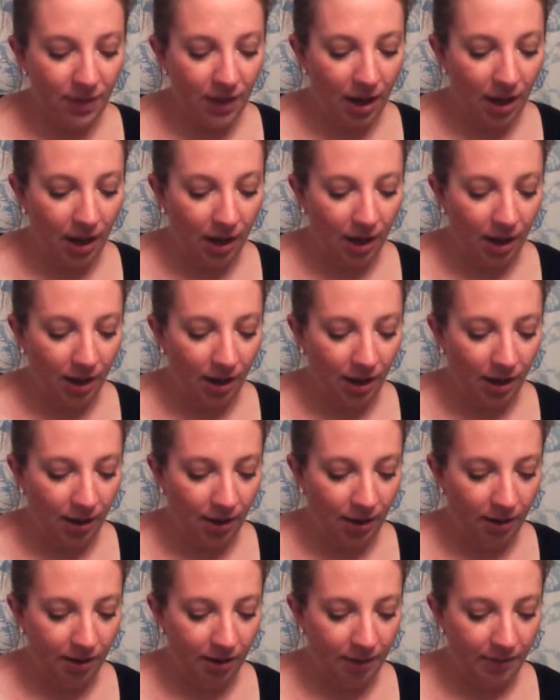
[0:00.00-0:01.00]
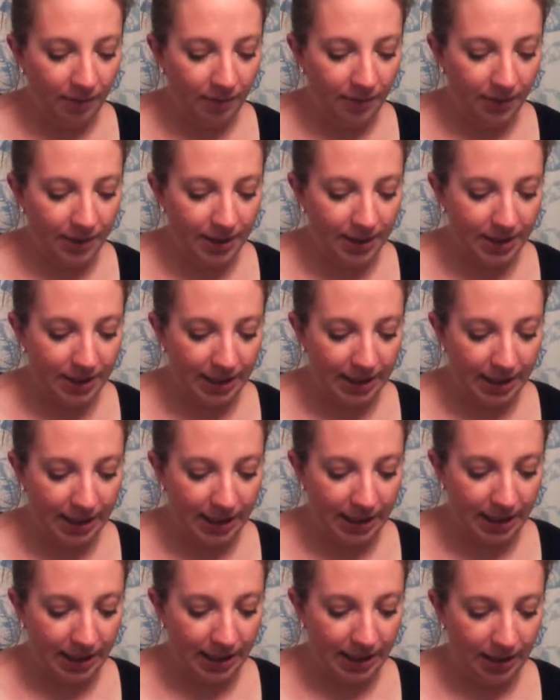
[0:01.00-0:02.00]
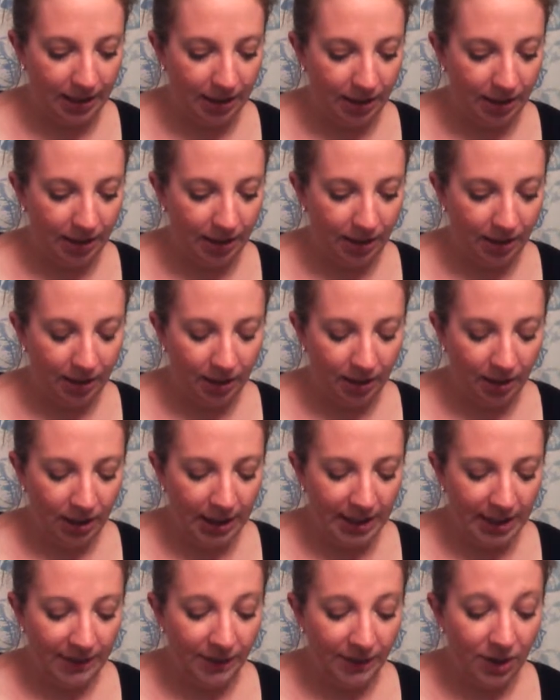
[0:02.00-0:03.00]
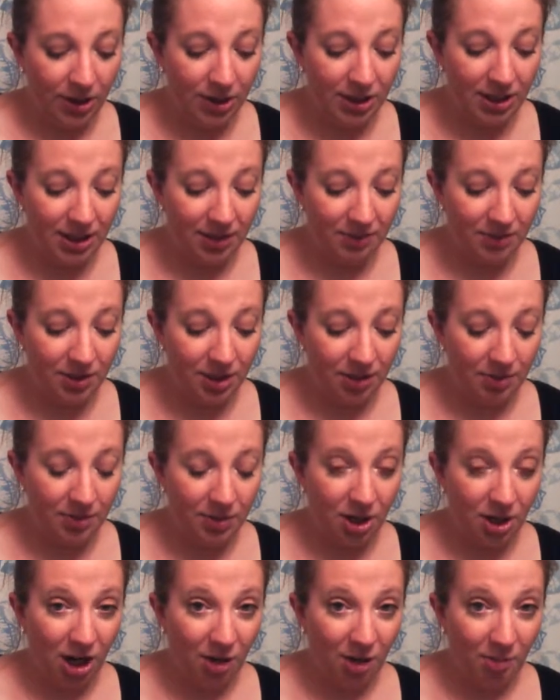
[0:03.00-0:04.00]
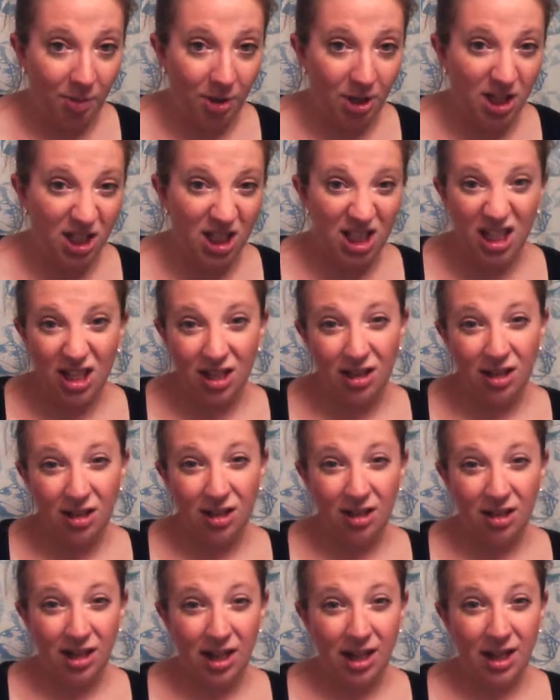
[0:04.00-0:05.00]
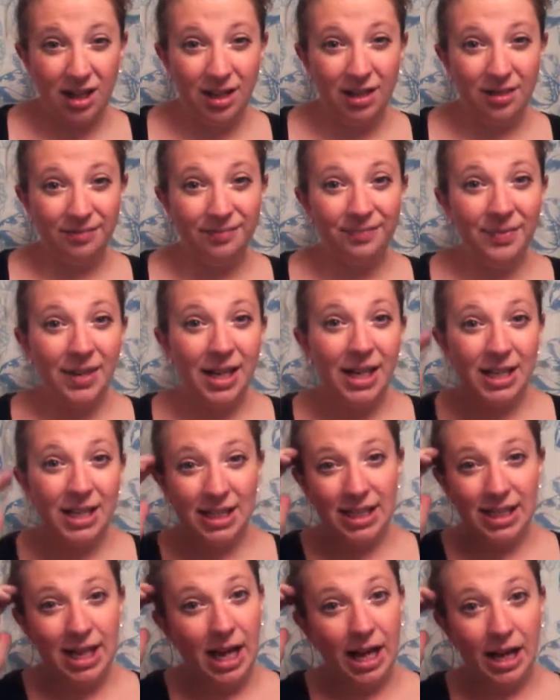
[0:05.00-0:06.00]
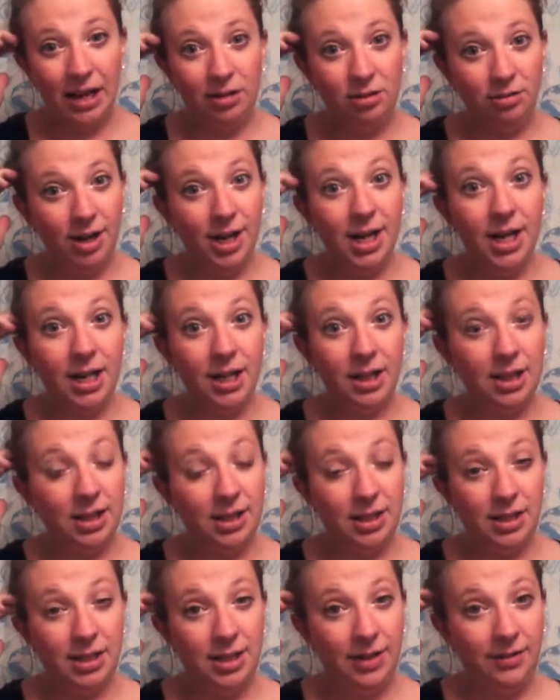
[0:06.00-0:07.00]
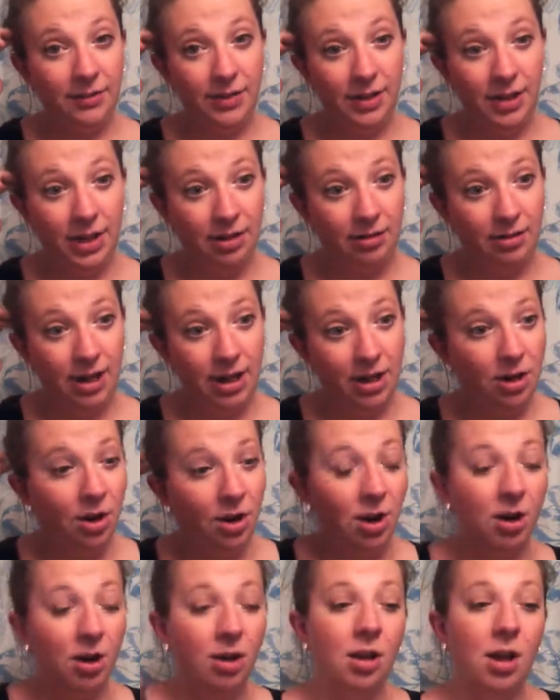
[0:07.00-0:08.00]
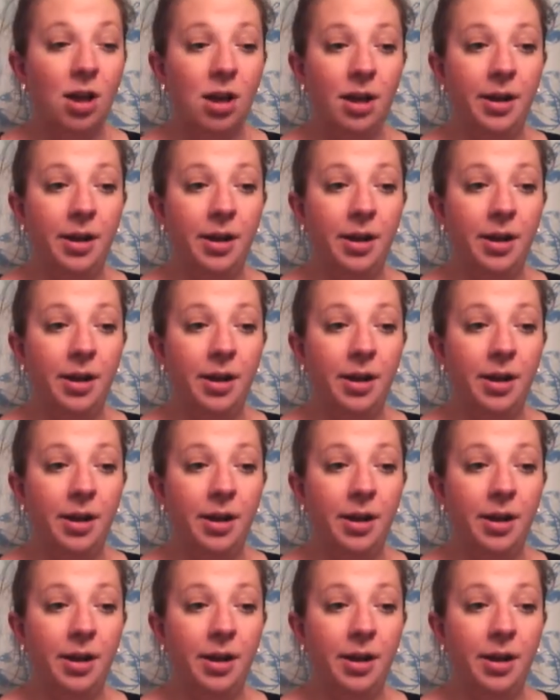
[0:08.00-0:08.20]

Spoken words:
Let's see. As far as symptoms, the heartburn is still it's not great. It's definitely not great at all.